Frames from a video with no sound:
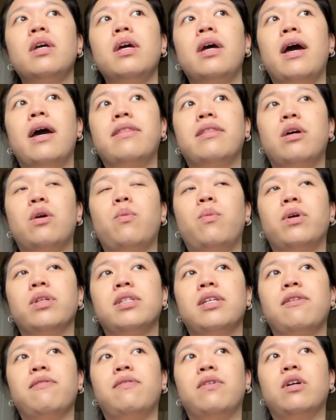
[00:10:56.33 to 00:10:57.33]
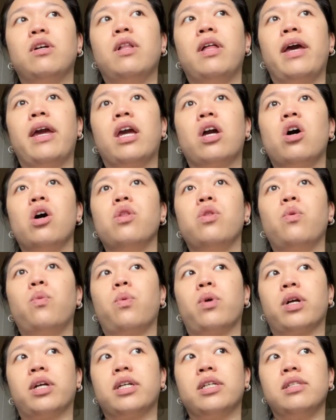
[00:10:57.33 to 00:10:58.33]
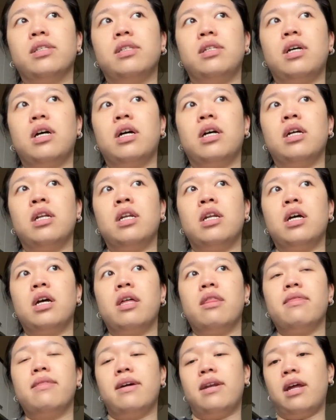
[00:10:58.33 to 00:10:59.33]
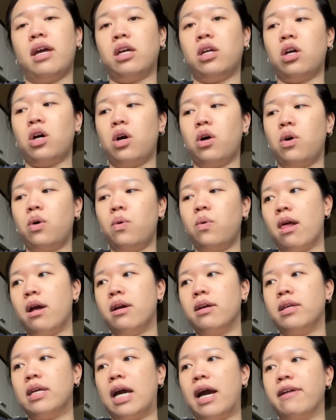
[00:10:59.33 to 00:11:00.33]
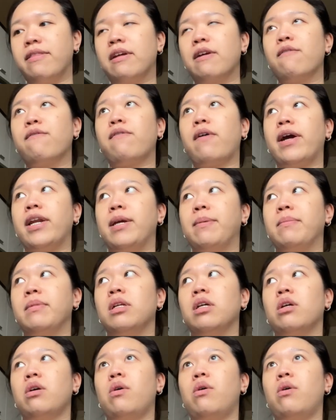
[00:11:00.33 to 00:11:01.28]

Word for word: And then once I feel like all the work is done, then I go. Yeah, I think Friday I'm gonna go